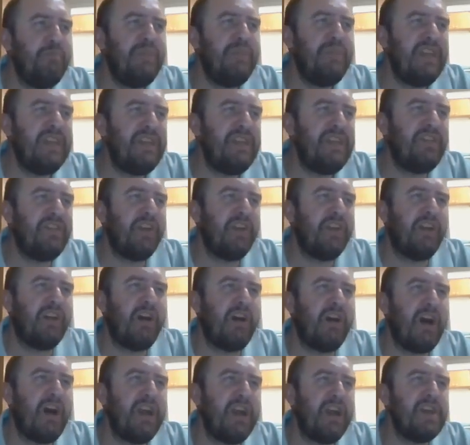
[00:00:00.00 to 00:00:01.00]
beat a
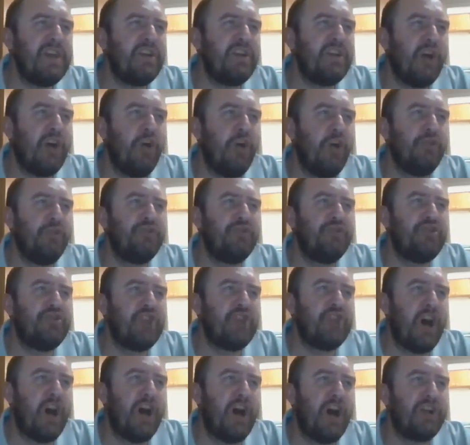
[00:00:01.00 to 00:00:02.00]
guy called
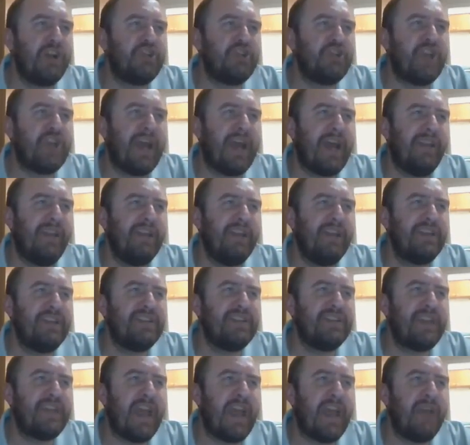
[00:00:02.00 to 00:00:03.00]
Josh
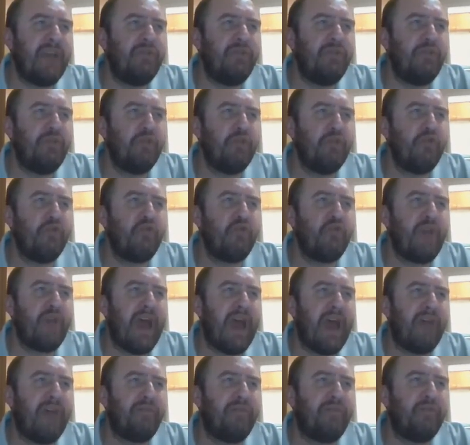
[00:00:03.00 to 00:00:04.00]
Alexander
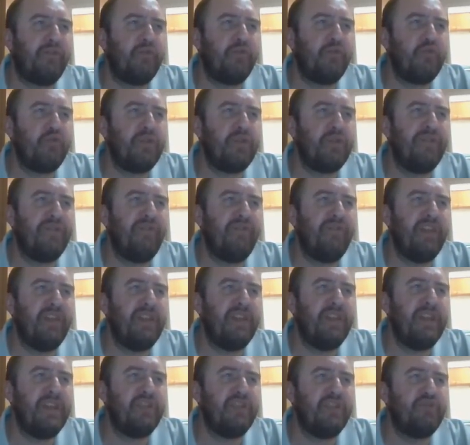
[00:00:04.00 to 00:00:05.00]
after he
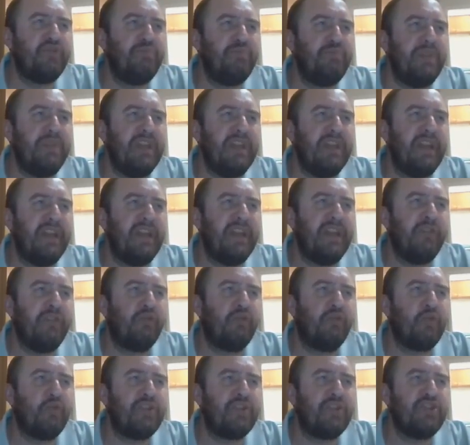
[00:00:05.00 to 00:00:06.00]
finished
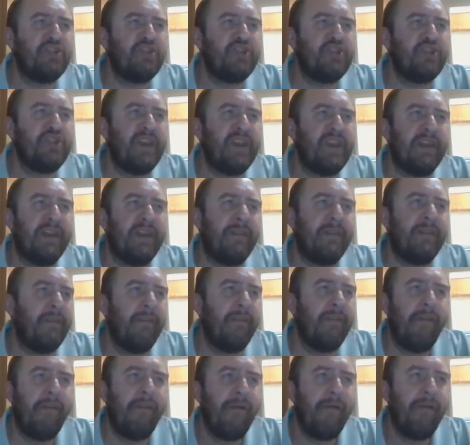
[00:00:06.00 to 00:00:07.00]
beating
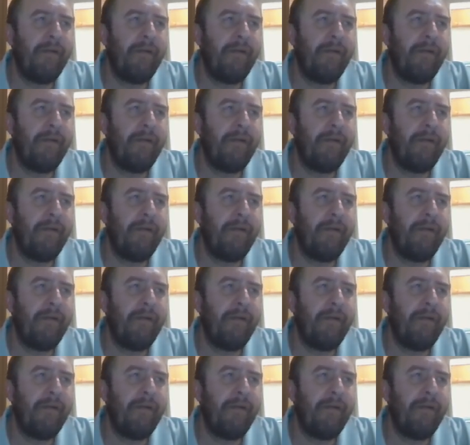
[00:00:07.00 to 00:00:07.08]
Christian.